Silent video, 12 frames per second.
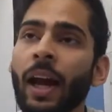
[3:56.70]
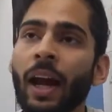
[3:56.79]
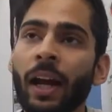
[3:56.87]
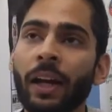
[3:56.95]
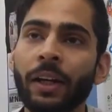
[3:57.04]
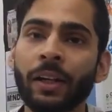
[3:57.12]

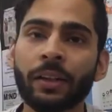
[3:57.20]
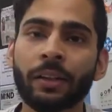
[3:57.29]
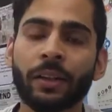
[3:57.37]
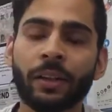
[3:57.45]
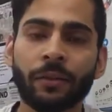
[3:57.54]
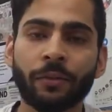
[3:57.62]
And
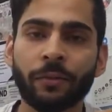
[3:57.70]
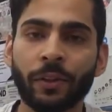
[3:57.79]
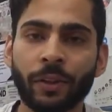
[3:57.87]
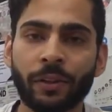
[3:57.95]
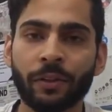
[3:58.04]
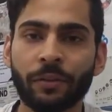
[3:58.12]

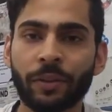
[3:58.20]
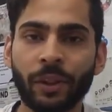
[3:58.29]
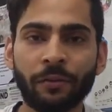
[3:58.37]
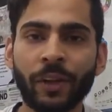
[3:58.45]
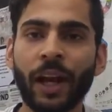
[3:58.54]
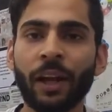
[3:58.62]

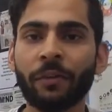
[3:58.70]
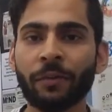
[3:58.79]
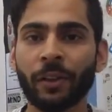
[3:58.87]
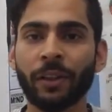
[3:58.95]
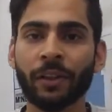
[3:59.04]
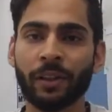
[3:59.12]
then we
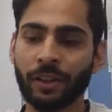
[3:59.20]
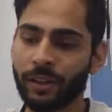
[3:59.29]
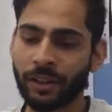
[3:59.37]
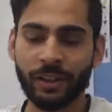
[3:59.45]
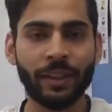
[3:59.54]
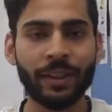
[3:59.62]
have,
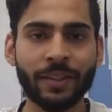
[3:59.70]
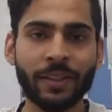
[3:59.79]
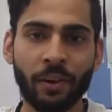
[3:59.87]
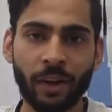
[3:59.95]
this is